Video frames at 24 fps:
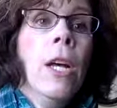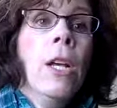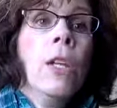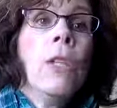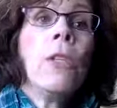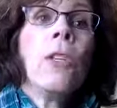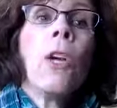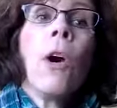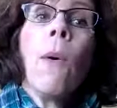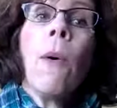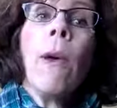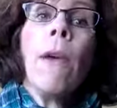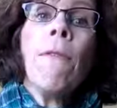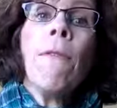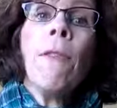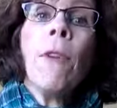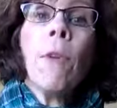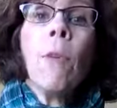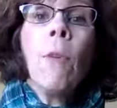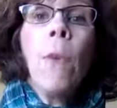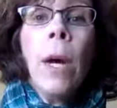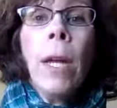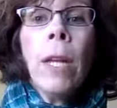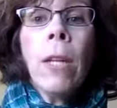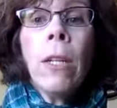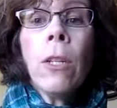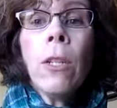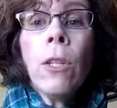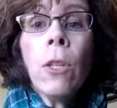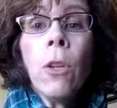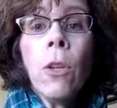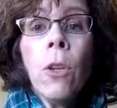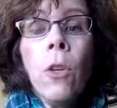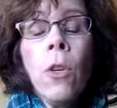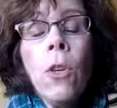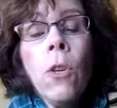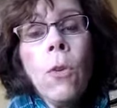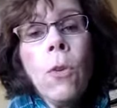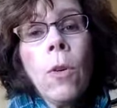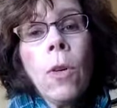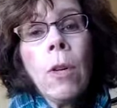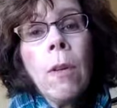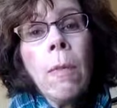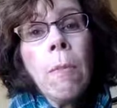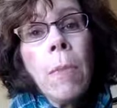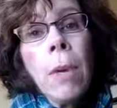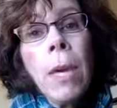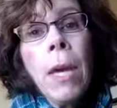So if you wanted to, you
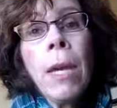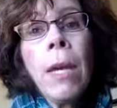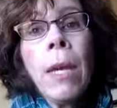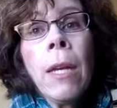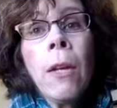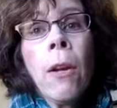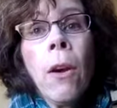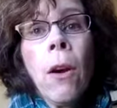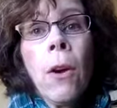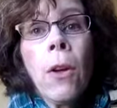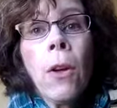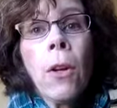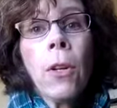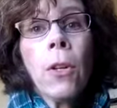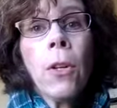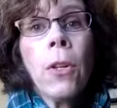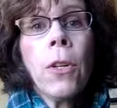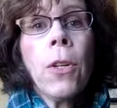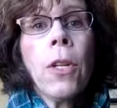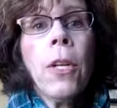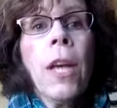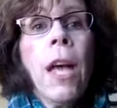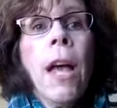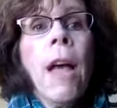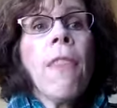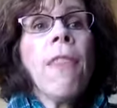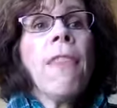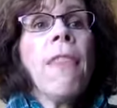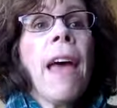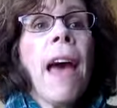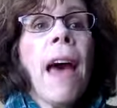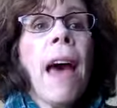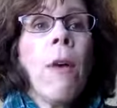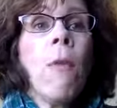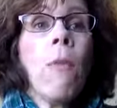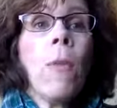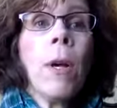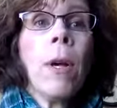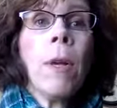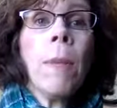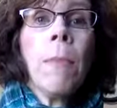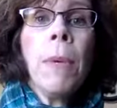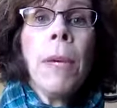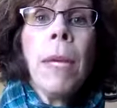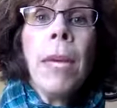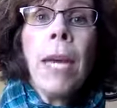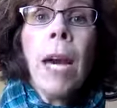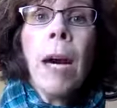could pick an article that will
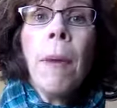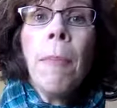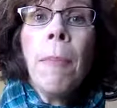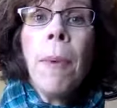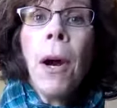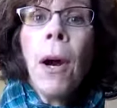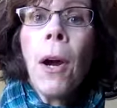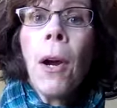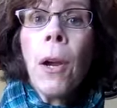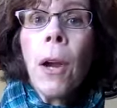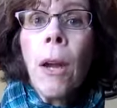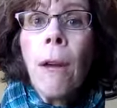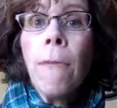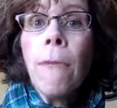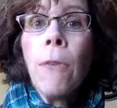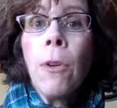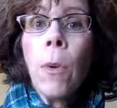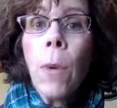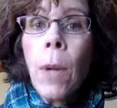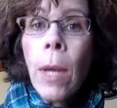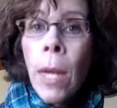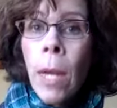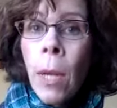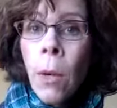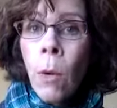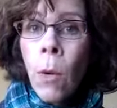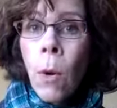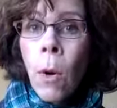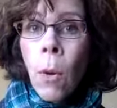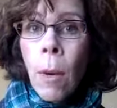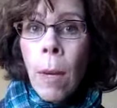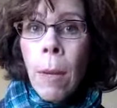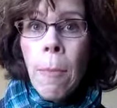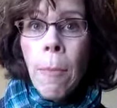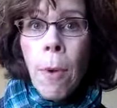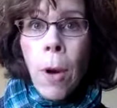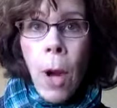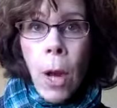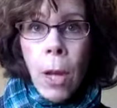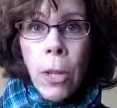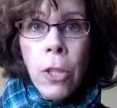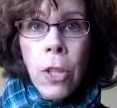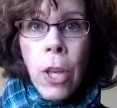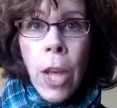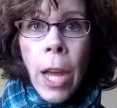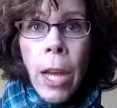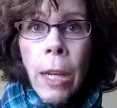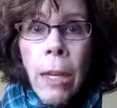be a part of your inquiry
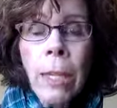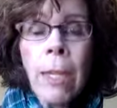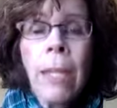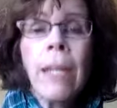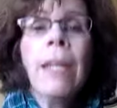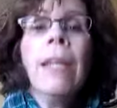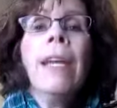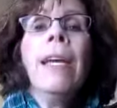project,